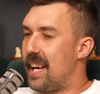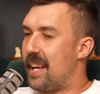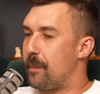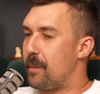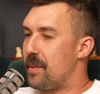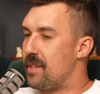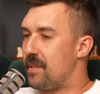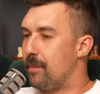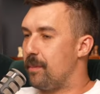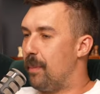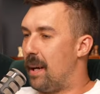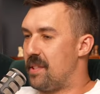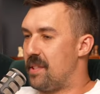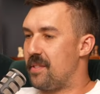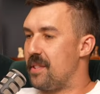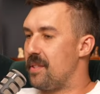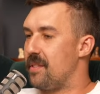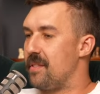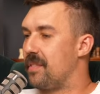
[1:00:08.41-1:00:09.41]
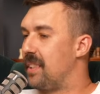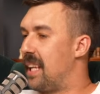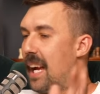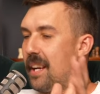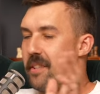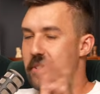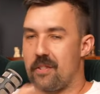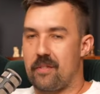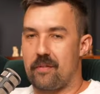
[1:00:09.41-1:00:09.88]
day, with some mustard,
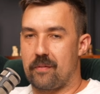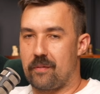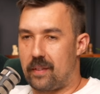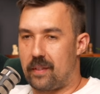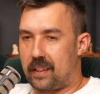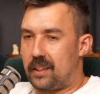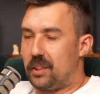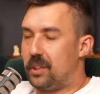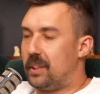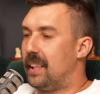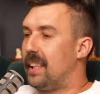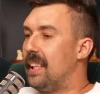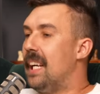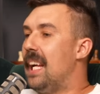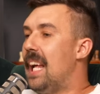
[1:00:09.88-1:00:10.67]
Cajun fucking shit.